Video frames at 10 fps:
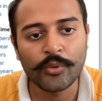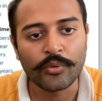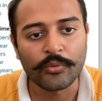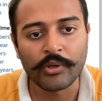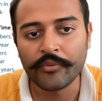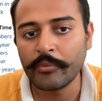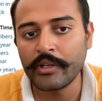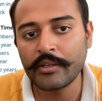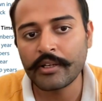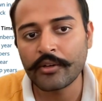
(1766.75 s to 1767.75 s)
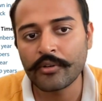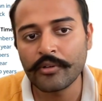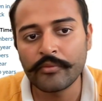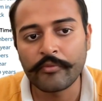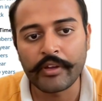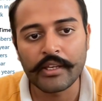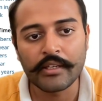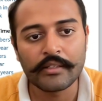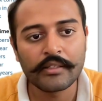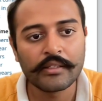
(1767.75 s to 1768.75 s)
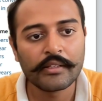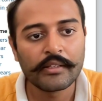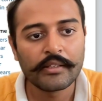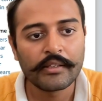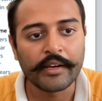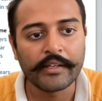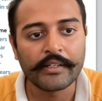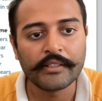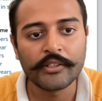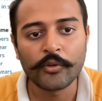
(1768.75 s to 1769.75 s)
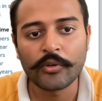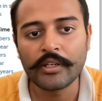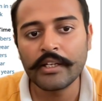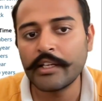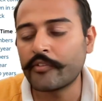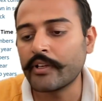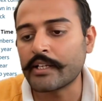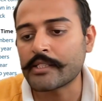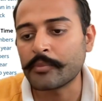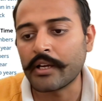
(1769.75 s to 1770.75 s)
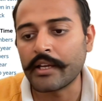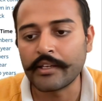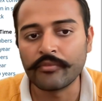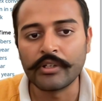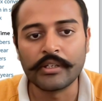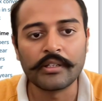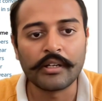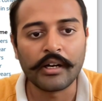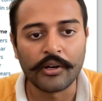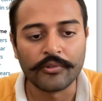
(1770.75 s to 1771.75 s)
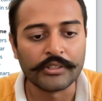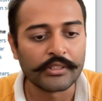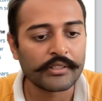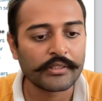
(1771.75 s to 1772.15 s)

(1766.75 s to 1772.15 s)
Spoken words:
1 minute ago, we created the token and it will expire in 1 hour.